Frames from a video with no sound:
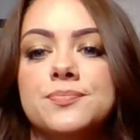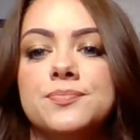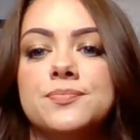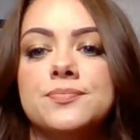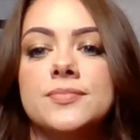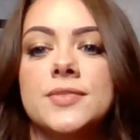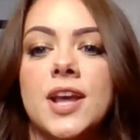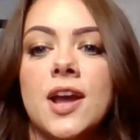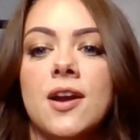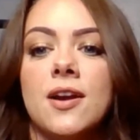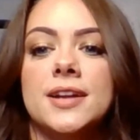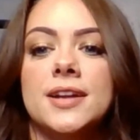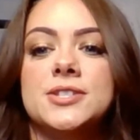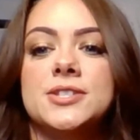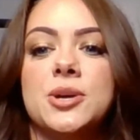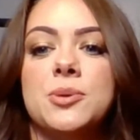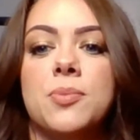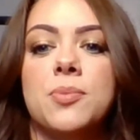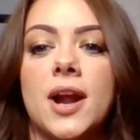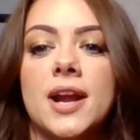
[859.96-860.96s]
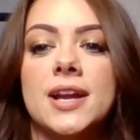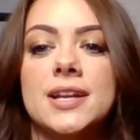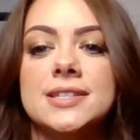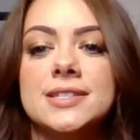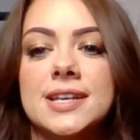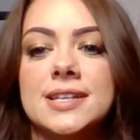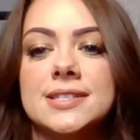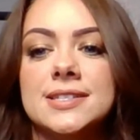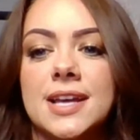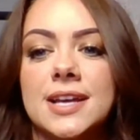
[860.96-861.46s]
All right, so Brian
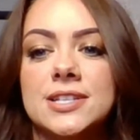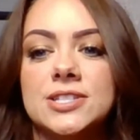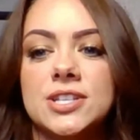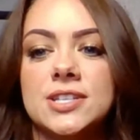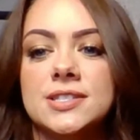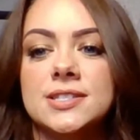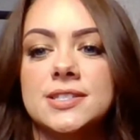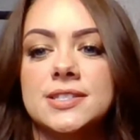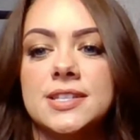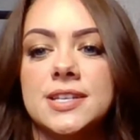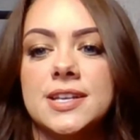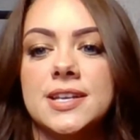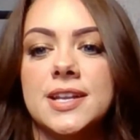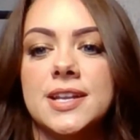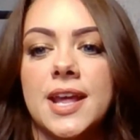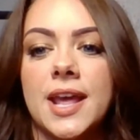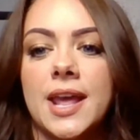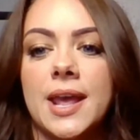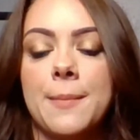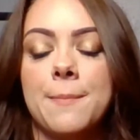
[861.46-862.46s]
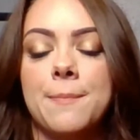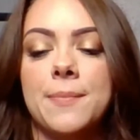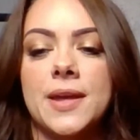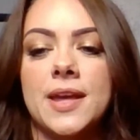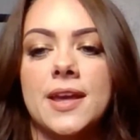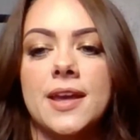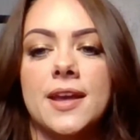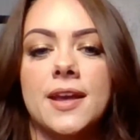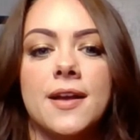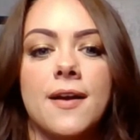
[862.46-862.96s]
says, I just did a
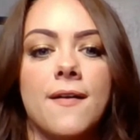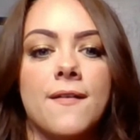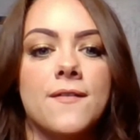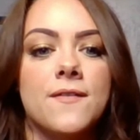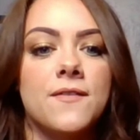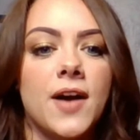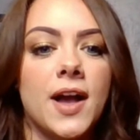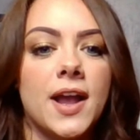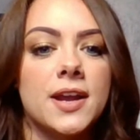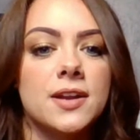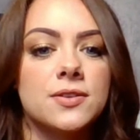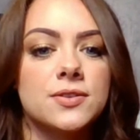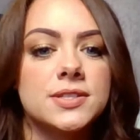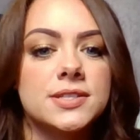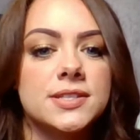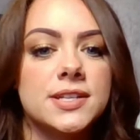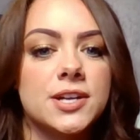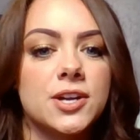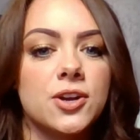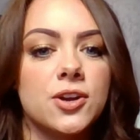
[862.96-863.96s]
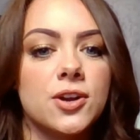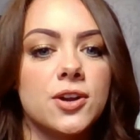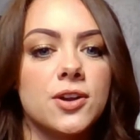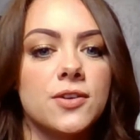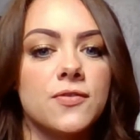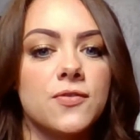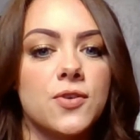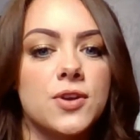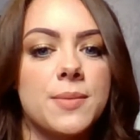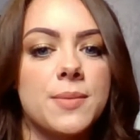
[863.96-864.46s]
big vinyl
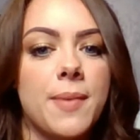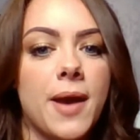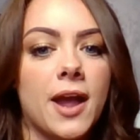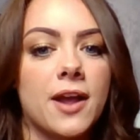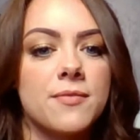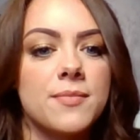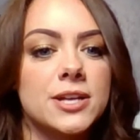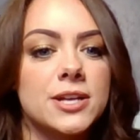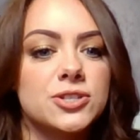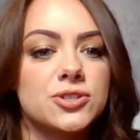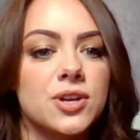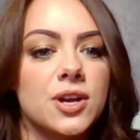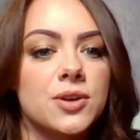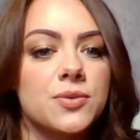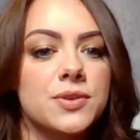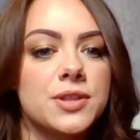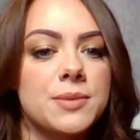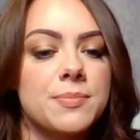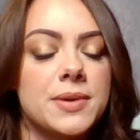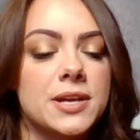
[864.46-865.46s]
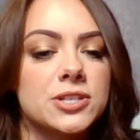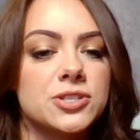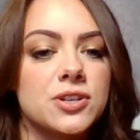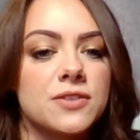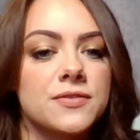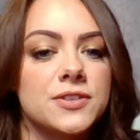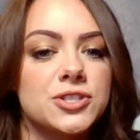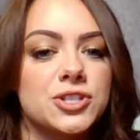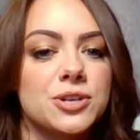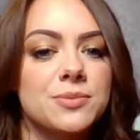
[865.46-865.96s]
sticker for the back of my truck with a picture
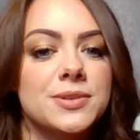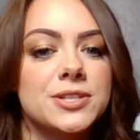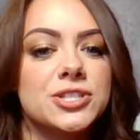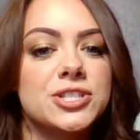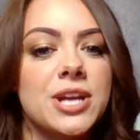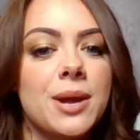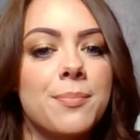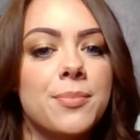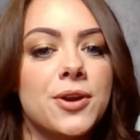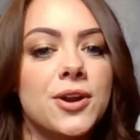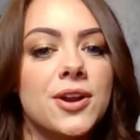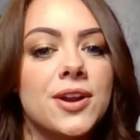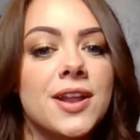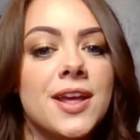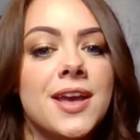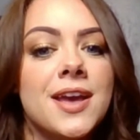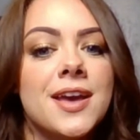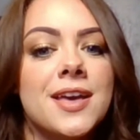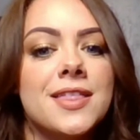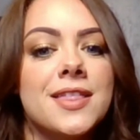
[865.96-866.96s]
of a German Shepherd.